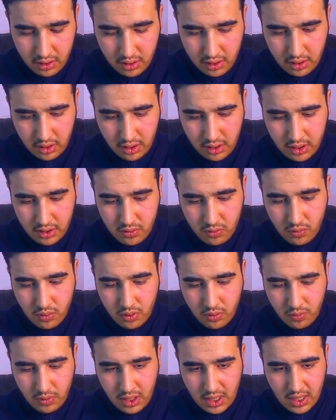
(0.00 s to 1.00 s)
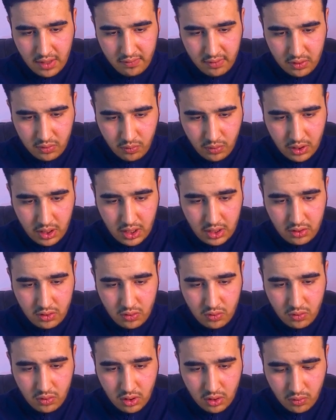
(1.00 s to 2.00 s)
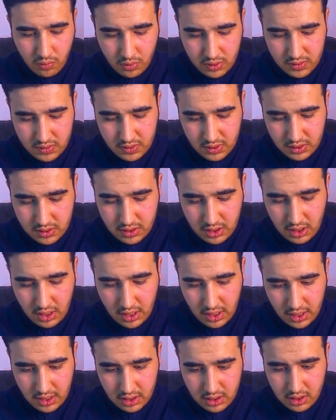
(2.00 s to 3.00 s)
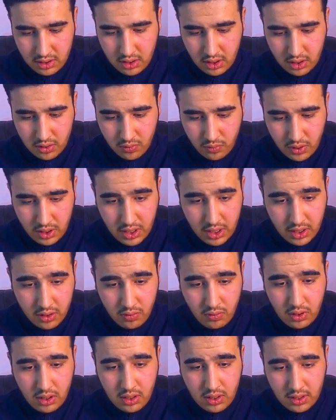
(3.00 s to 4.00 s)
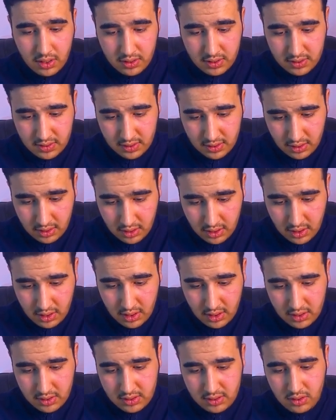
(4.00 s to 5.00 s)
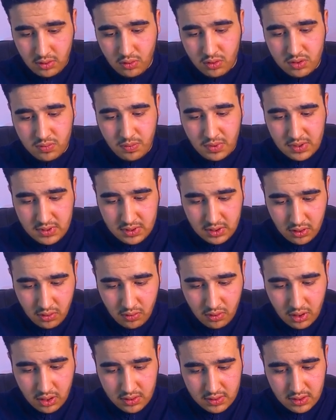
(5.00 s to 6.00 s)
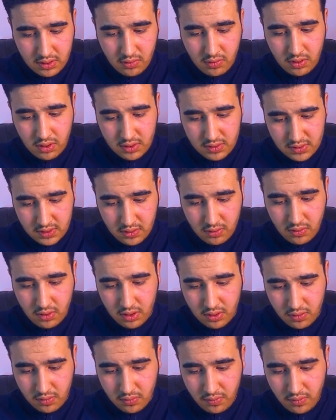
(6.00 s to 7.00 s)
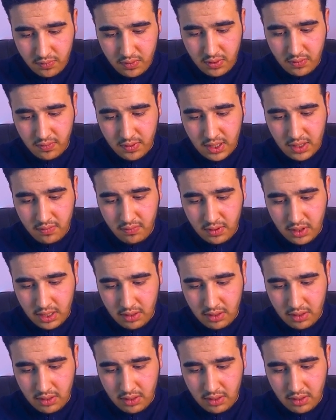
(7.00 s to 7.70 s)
In network, we have it 192.168.100.0 space 0.0.0.255,